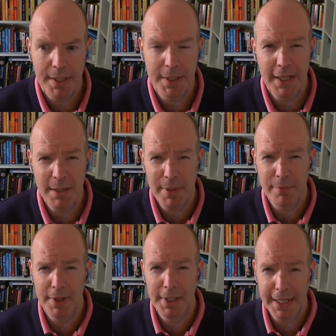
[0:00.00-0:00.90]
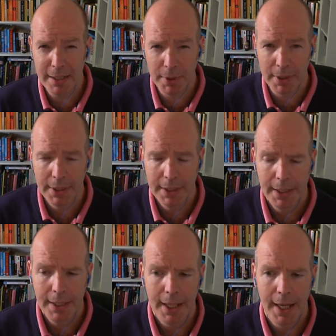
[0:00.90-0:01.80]
They need to be relatable,
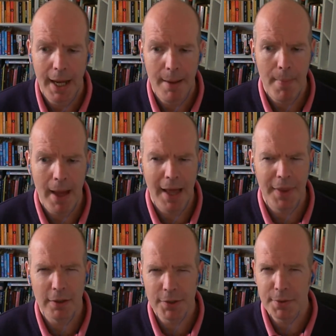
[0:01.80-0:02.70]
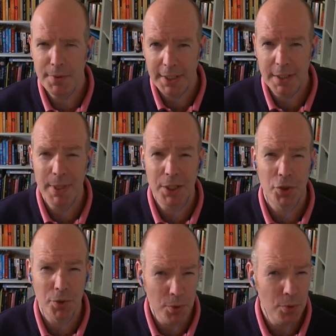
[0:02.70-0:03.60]
and they also need to be
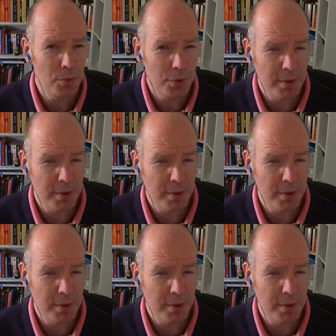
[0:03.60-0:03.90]
true